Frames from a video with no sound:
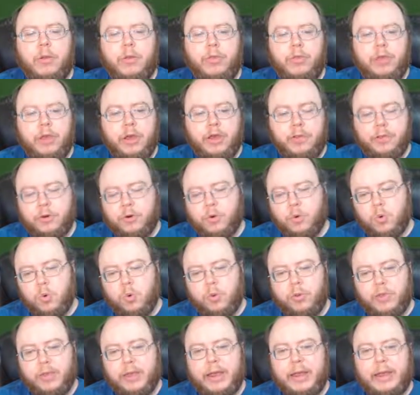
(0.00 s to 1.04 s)
The other
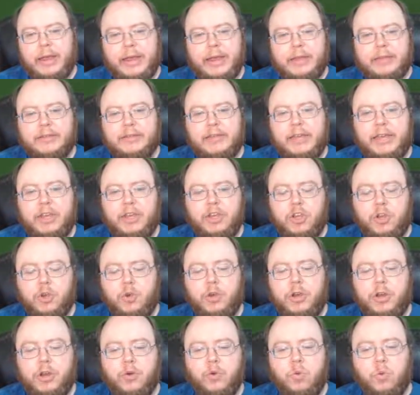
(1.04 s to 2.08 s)
cool thing is that you
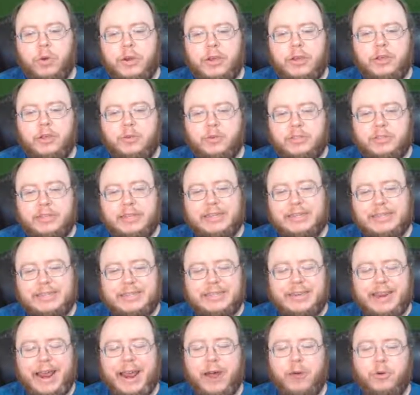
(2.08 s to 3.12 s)
can reuse things
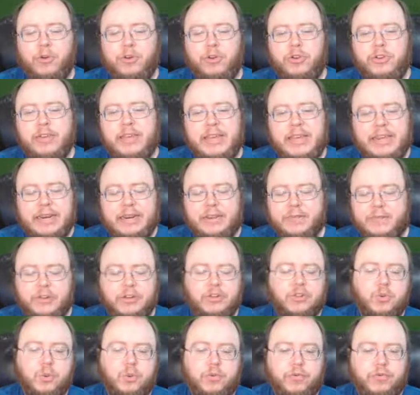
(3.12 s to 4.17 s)
down to the
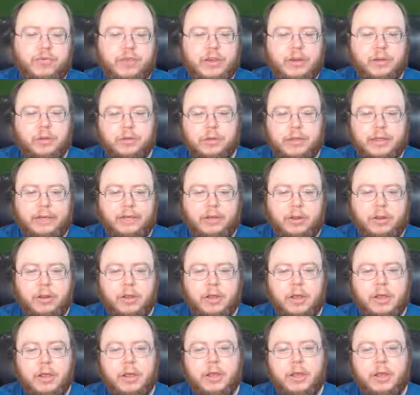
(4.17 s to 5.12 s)
individual field level.